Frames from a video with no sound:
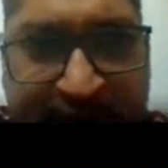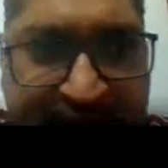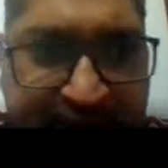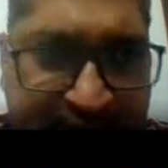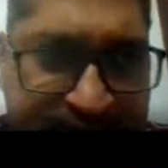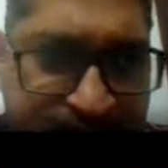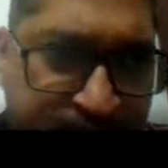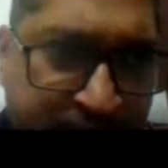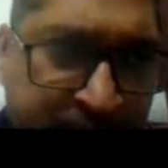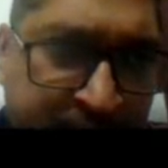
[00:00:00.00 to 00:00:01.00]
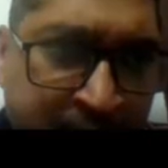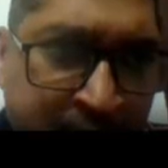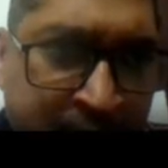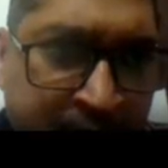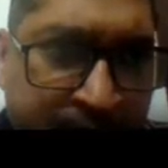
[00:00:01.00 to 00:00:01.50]
here.
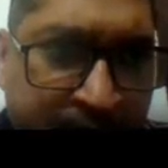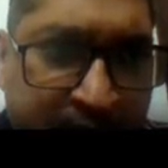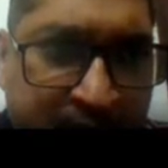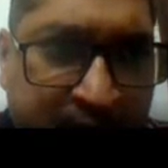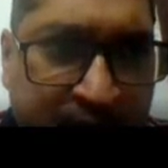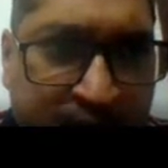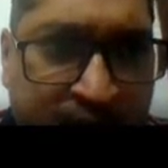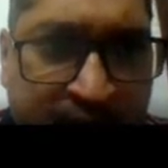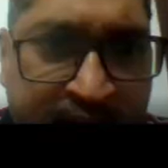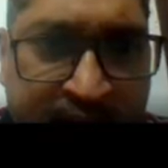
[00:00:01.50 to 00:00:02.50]
By allowing only